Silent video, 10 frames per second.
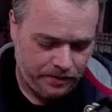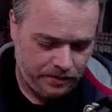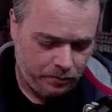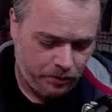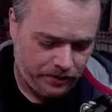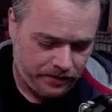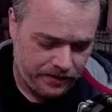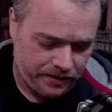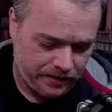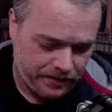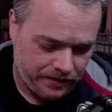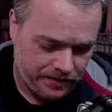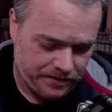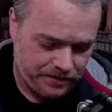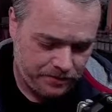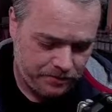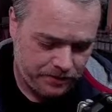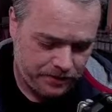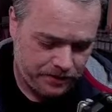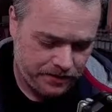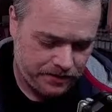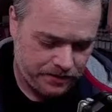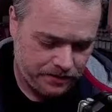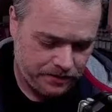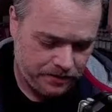And one thing I like to do with this